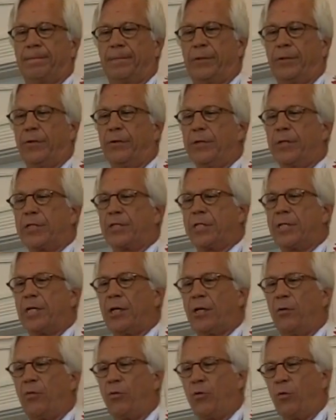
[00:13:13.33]
During the
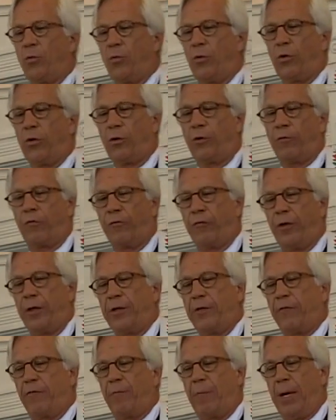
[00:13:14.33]
Second World War, a friend
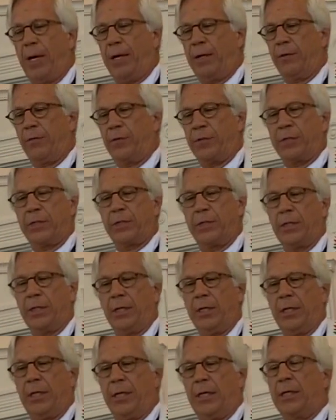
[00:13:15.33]
of mine was
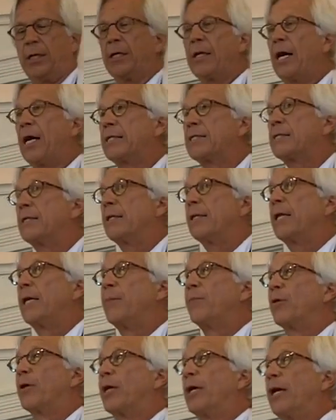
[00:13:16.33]
in a Nazi
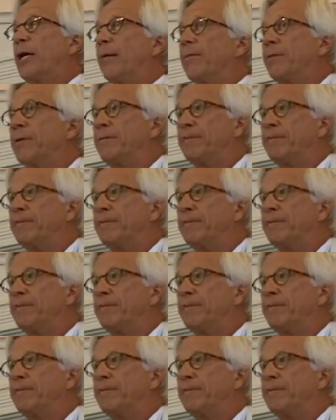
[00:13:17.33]
labor camp.